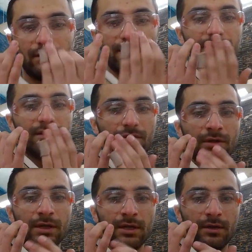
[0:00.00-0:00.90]
there's a
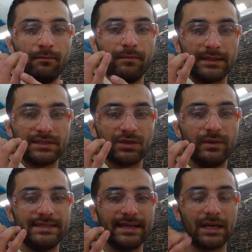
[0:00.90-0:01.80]
little bit
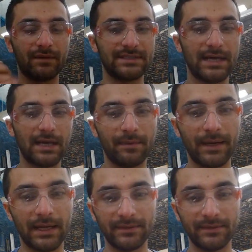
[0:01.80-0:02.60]
squeezing out of the top and bottom.